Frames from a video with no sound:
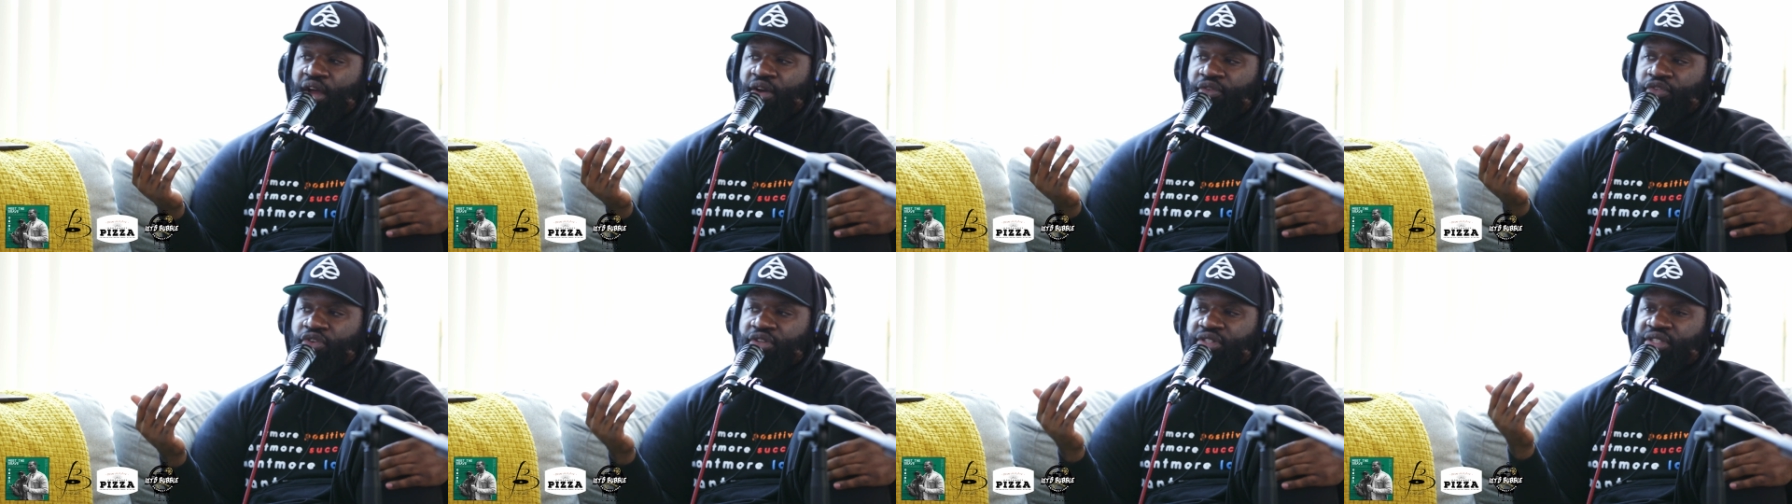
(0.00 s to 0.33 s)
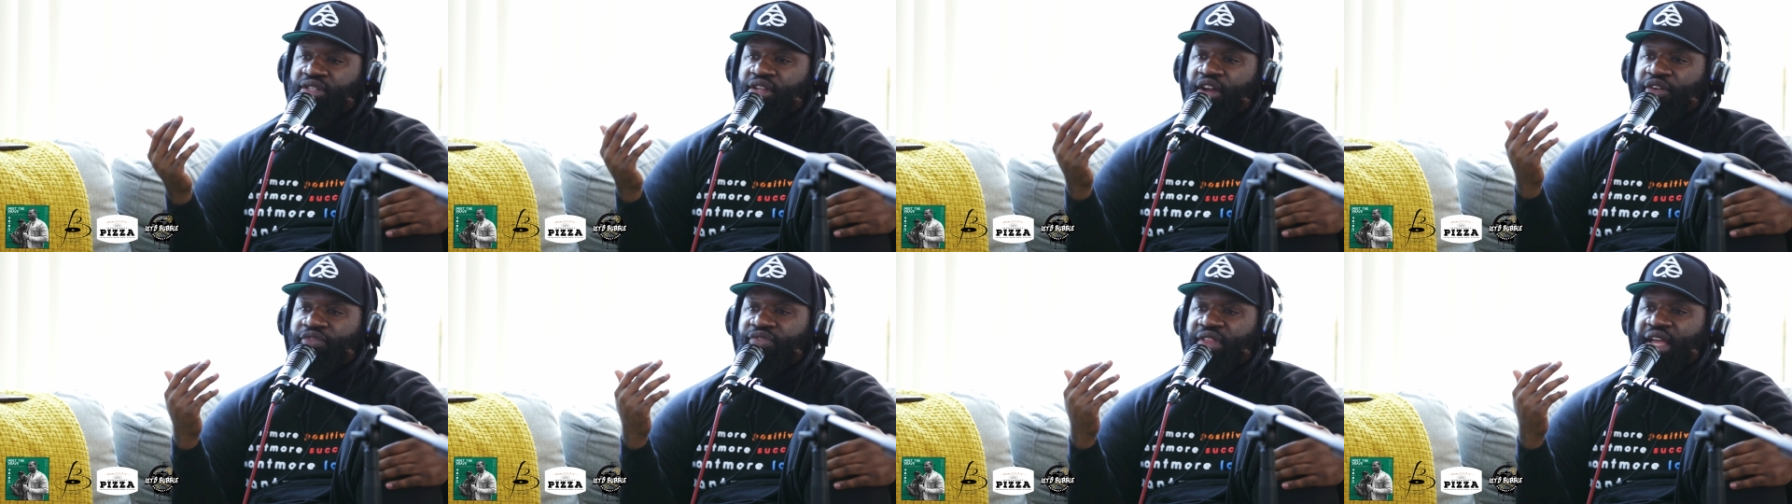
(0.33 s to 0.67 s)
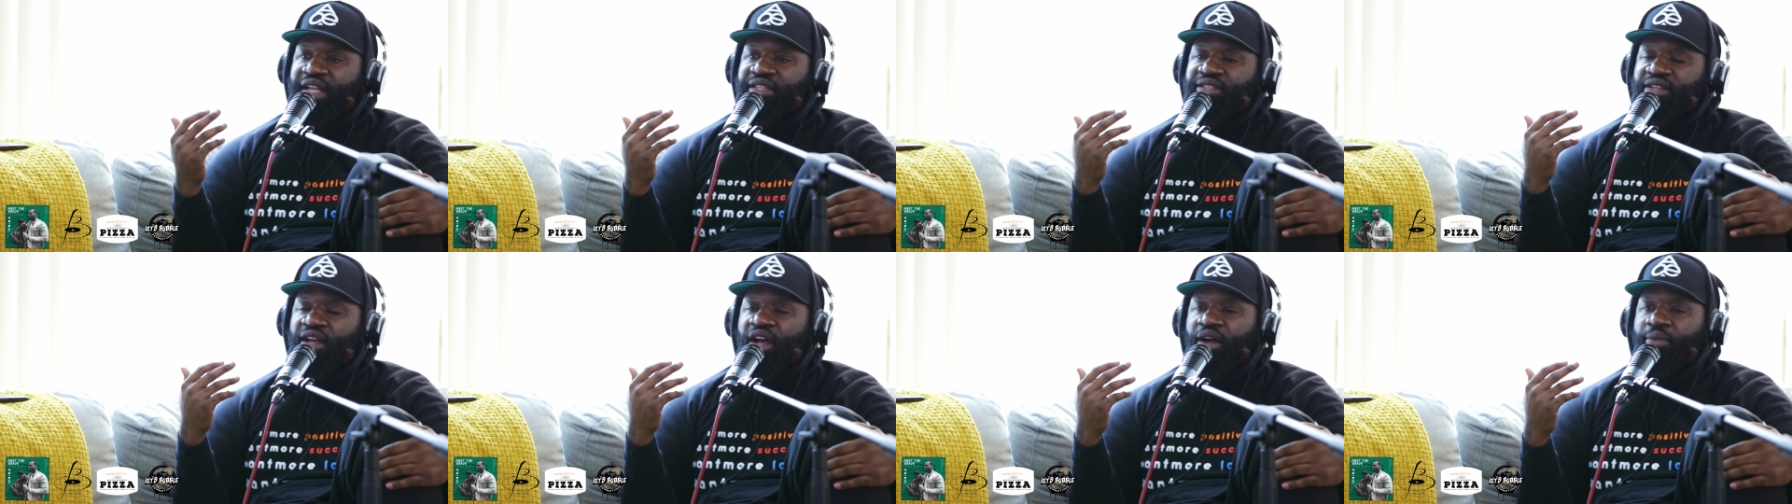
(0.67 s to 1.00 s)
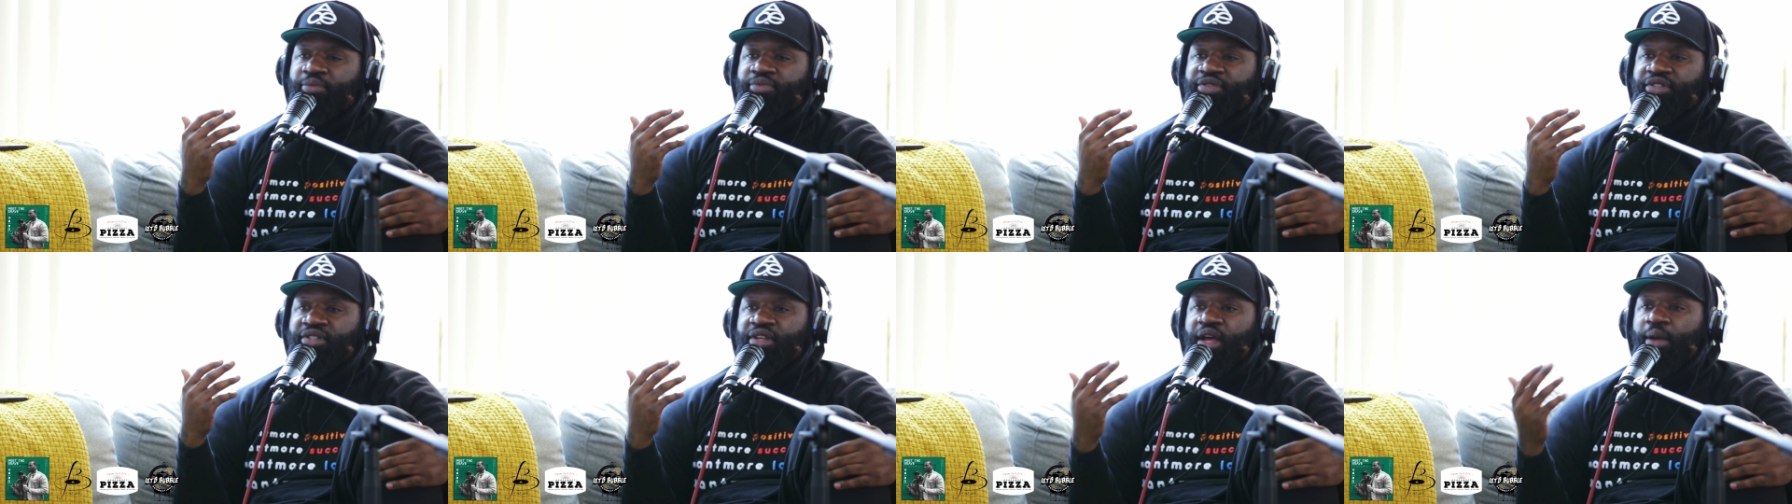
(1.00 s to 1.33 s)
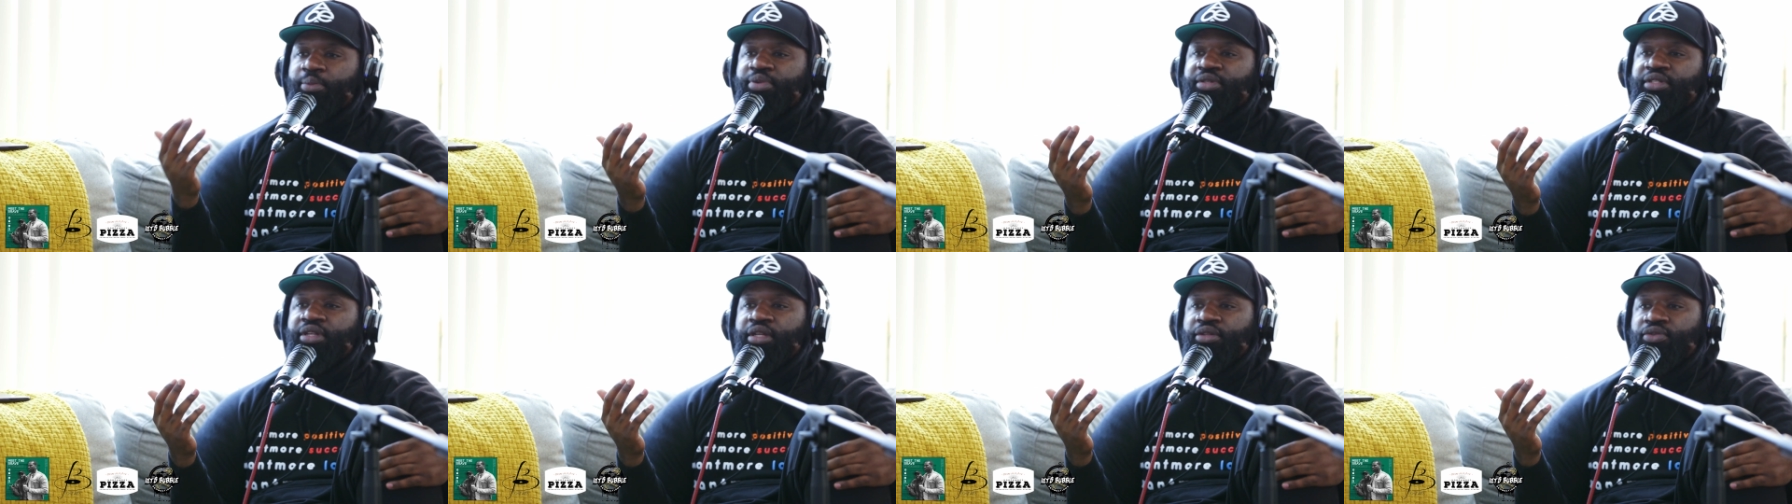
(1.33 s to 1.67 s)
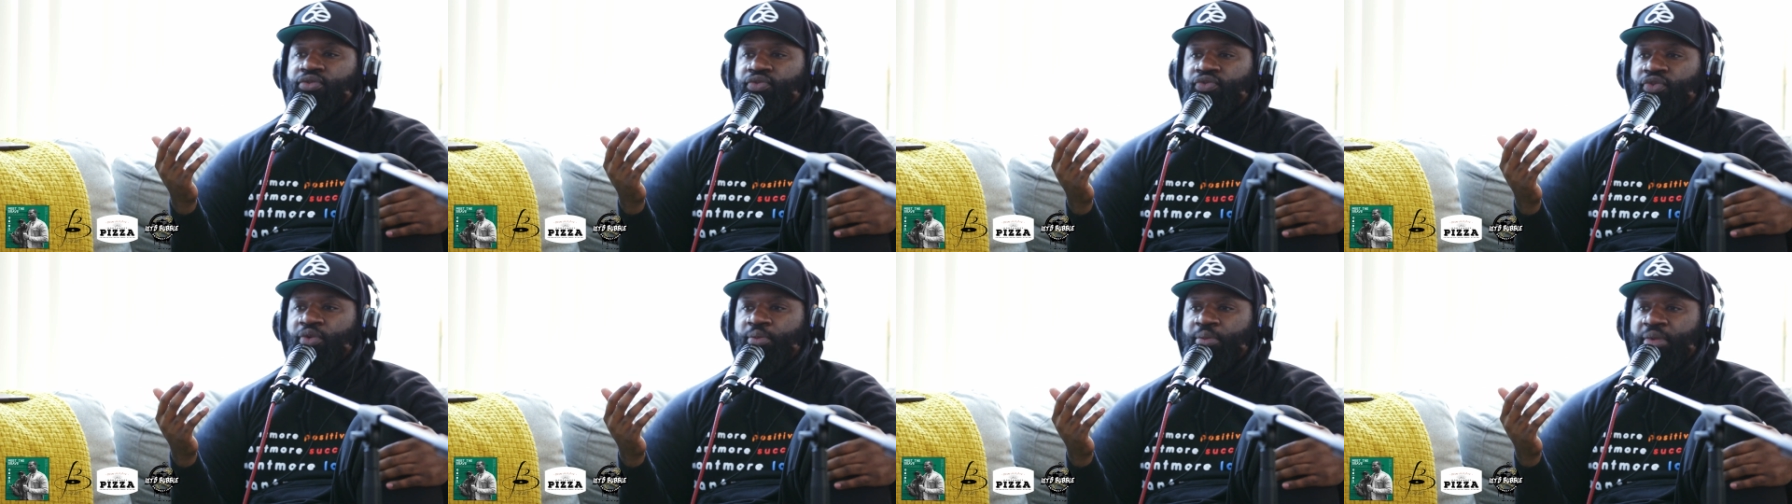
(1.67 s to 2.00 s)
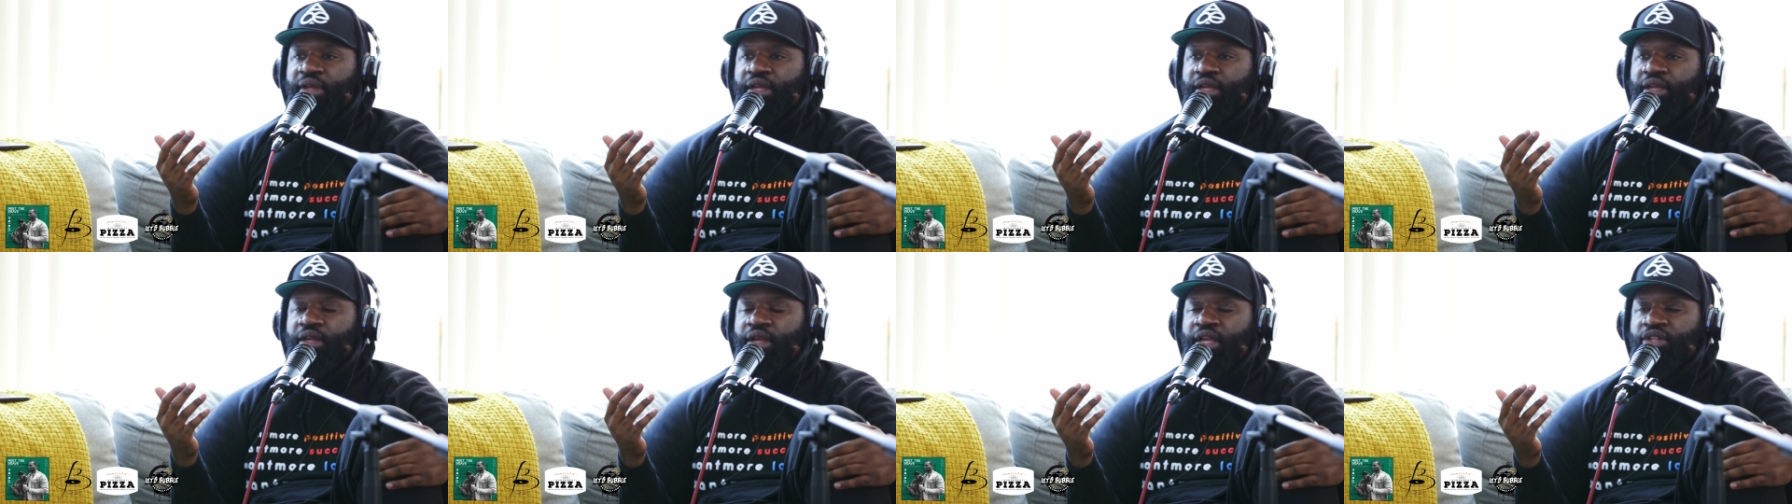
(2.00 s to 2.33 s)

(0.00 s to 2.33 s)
for stuff that's of substance for me?